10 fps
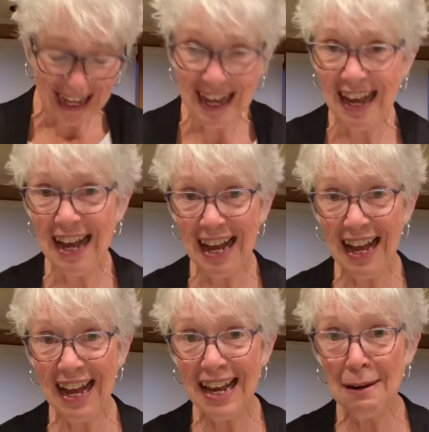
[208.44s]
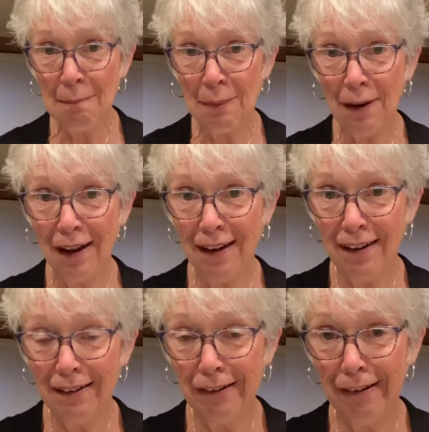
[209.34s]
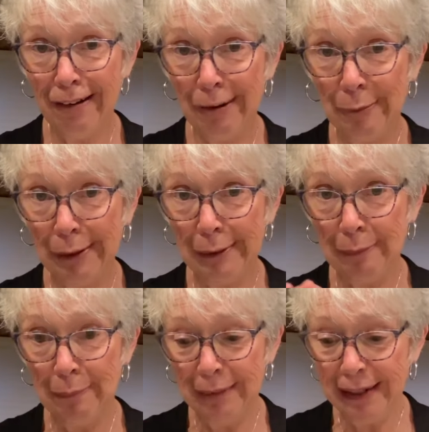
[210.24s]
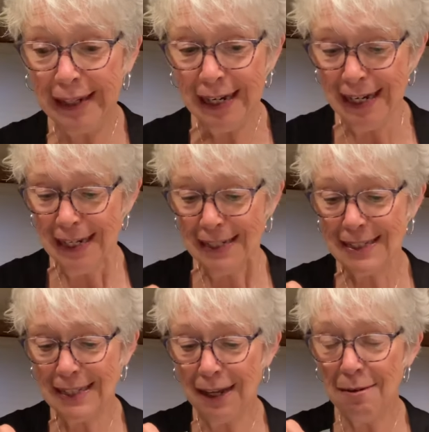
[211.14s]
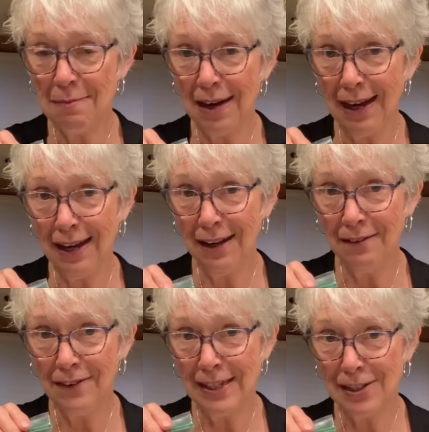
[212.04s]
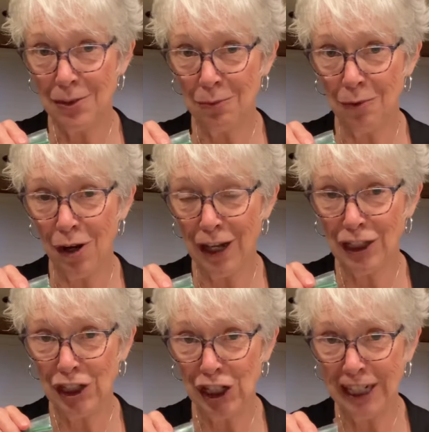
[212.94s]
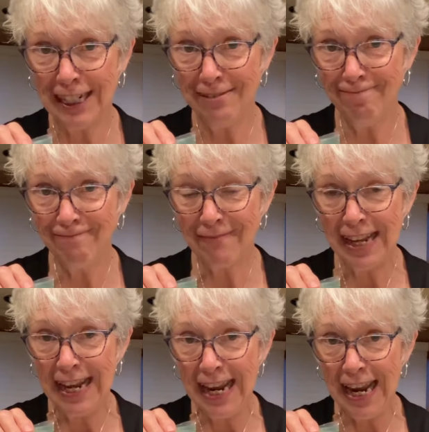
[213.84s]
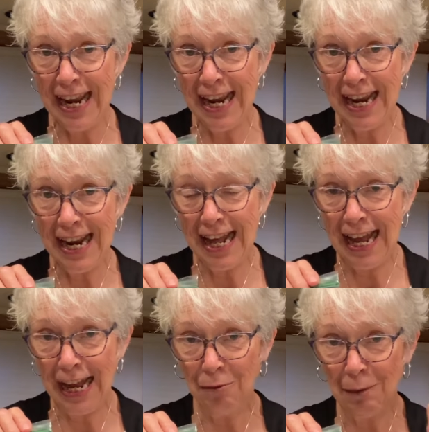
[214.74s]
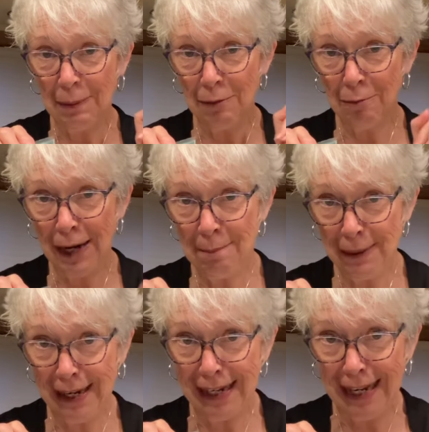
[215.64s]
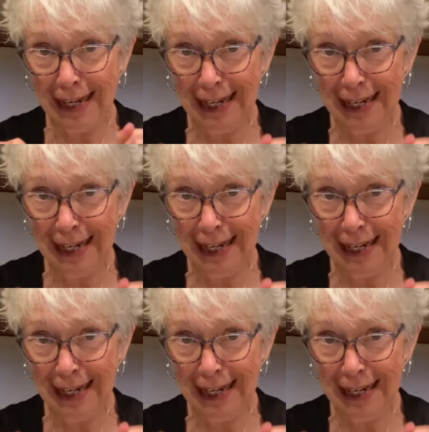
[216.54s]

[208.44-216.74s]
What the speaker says: I brought along with me some of this raw chicken, and I will be right back. I